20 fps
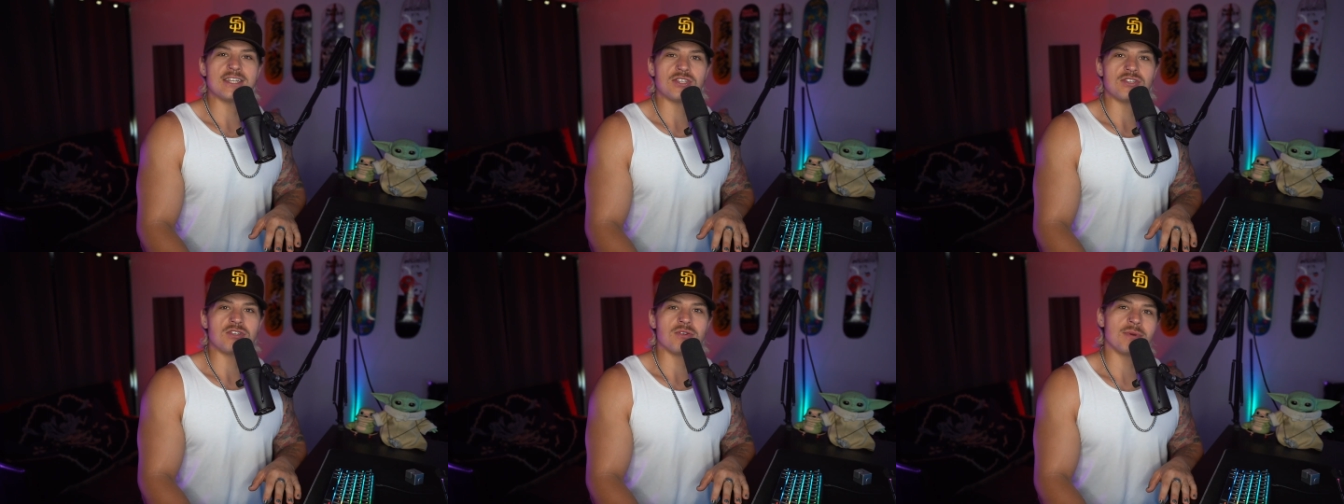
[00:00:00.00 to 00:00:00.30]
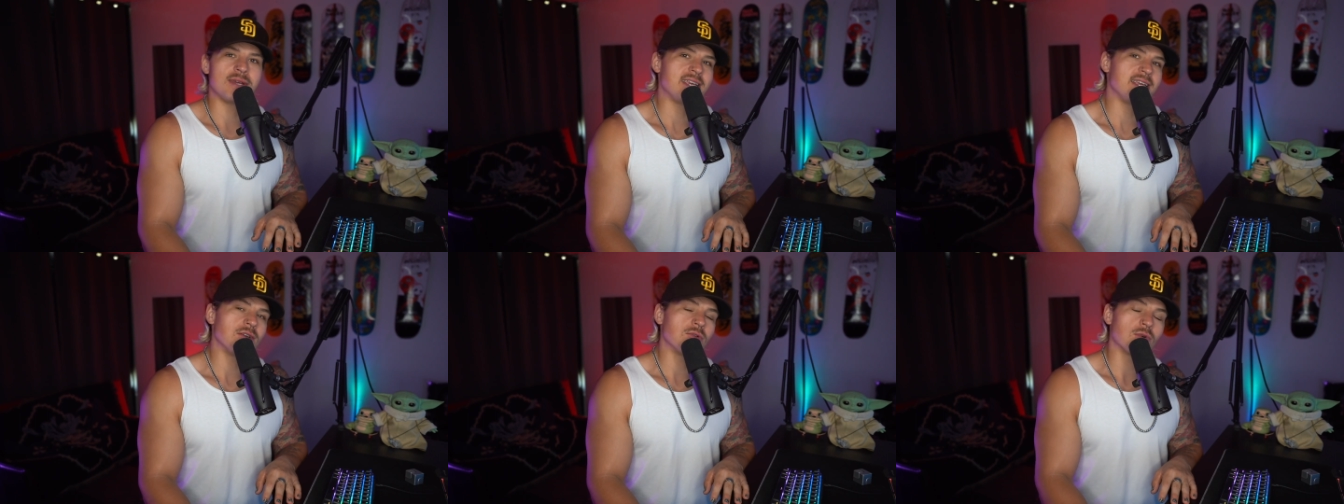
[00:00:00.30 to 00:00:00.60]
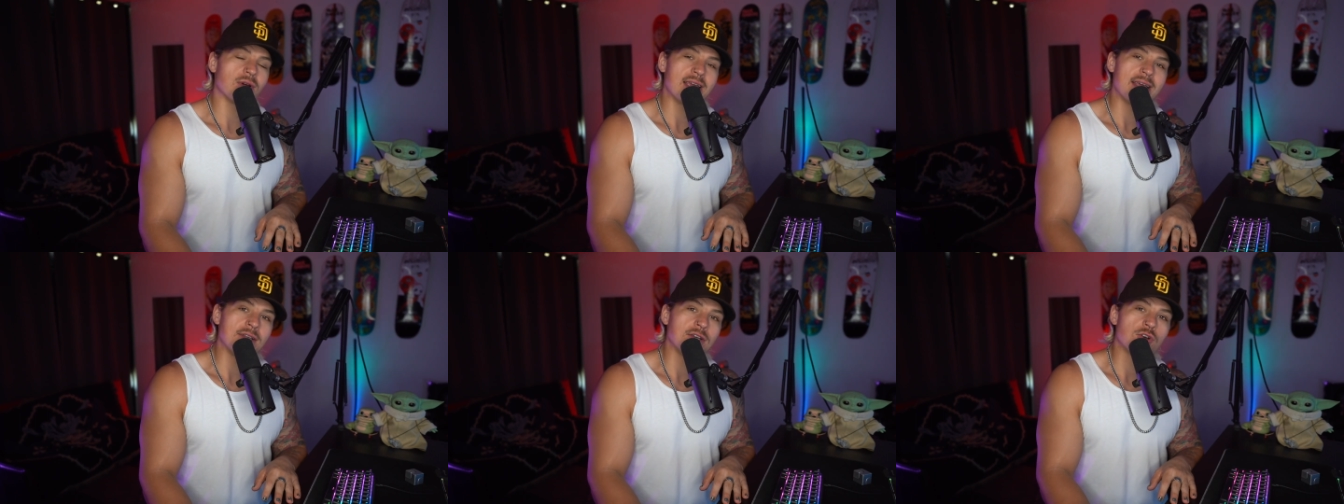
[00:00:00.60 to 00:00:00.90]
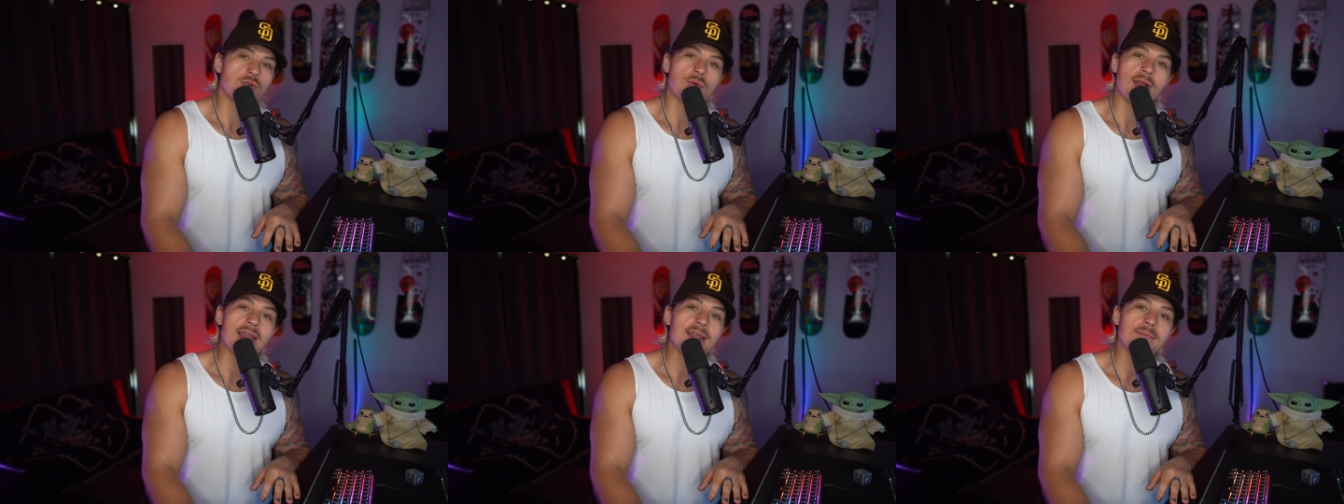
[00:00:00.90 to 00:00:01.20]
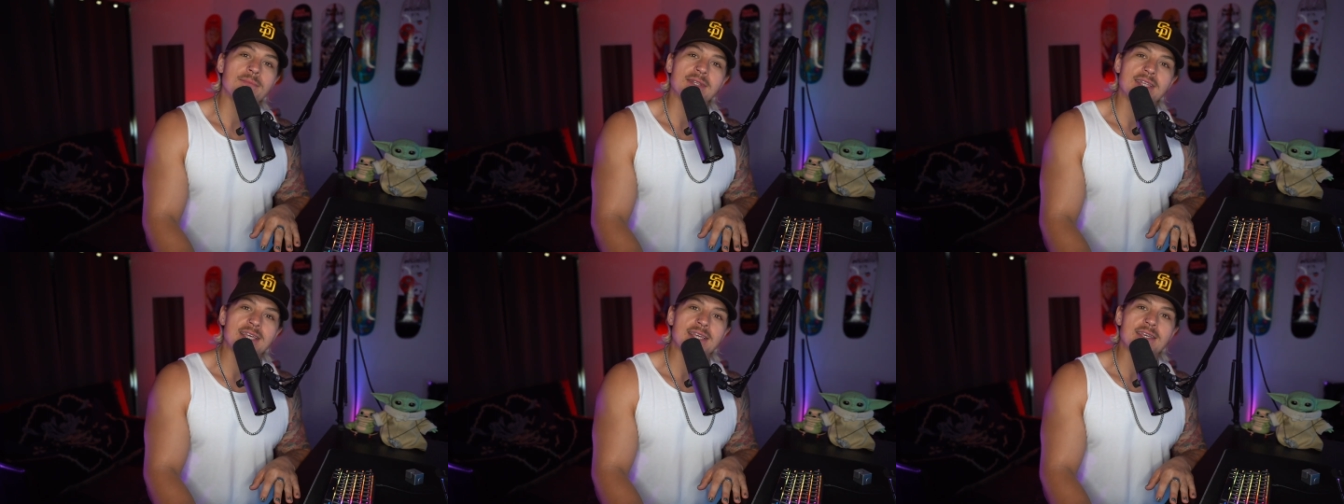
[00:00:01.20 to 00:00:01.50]
doing
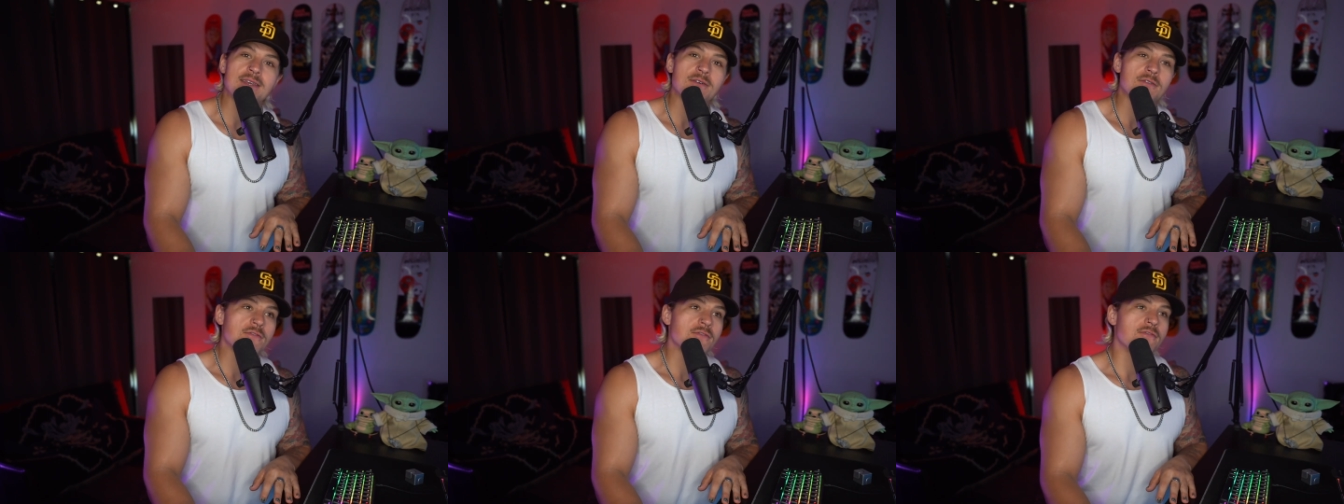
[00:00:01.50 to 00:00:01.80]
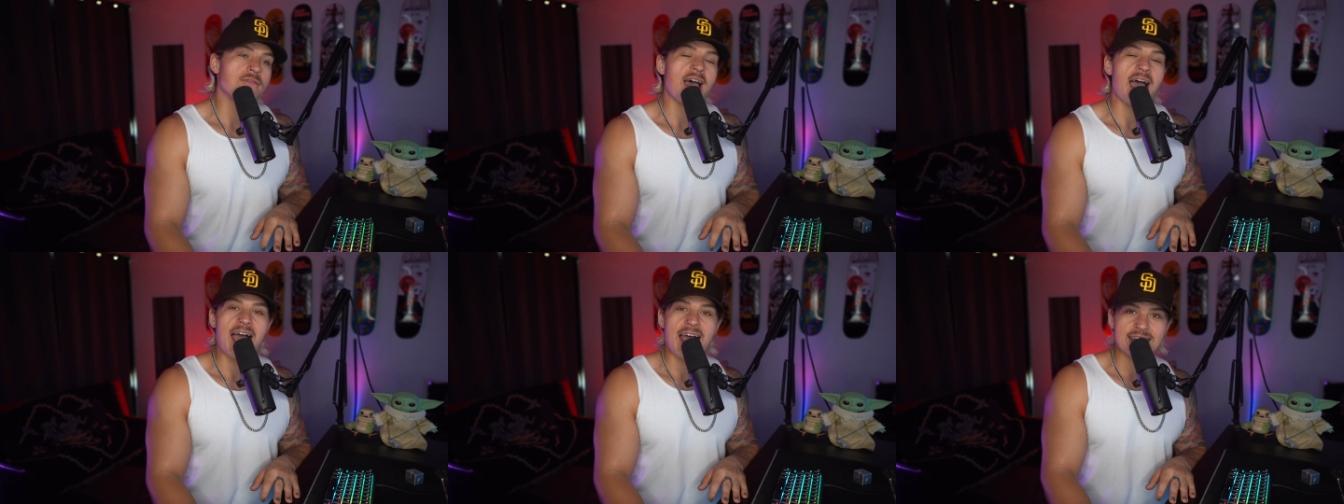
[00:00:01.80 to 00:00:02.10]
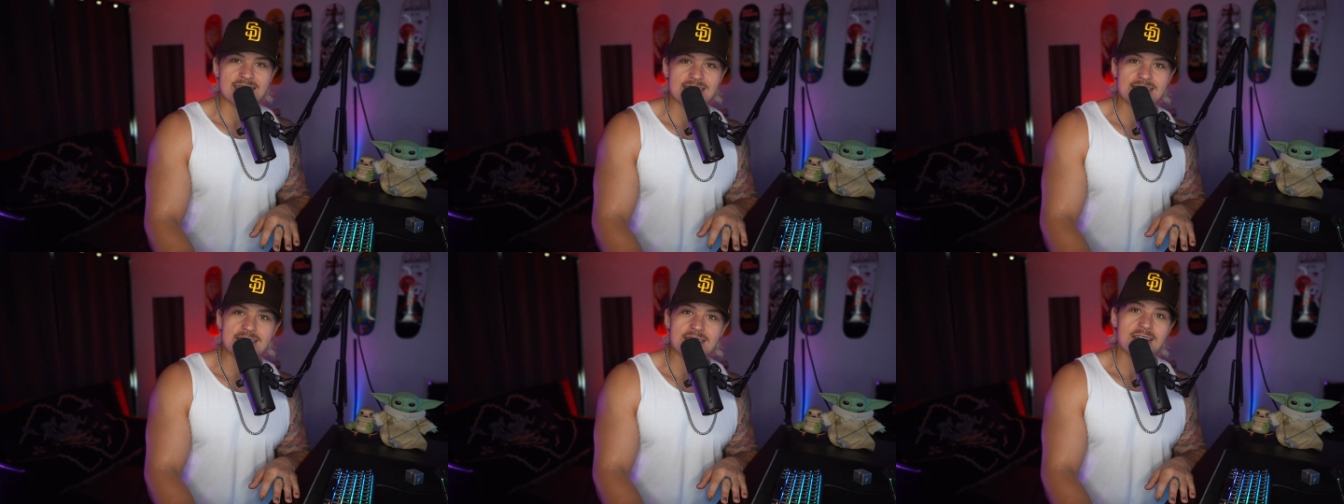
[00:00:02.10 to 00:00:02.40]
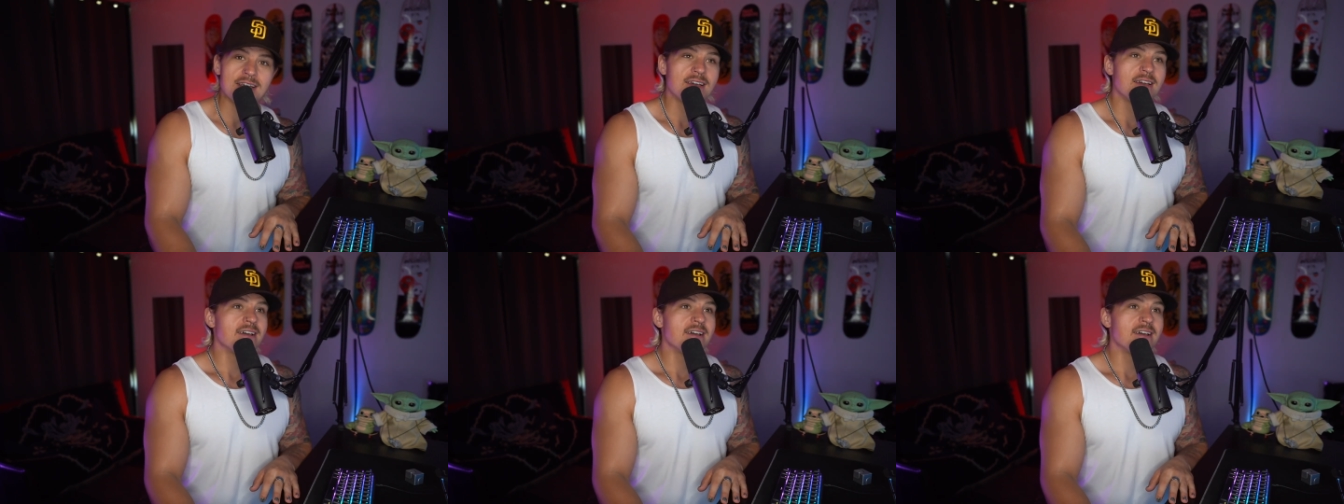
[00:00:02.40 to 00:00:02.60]
incredibly fast,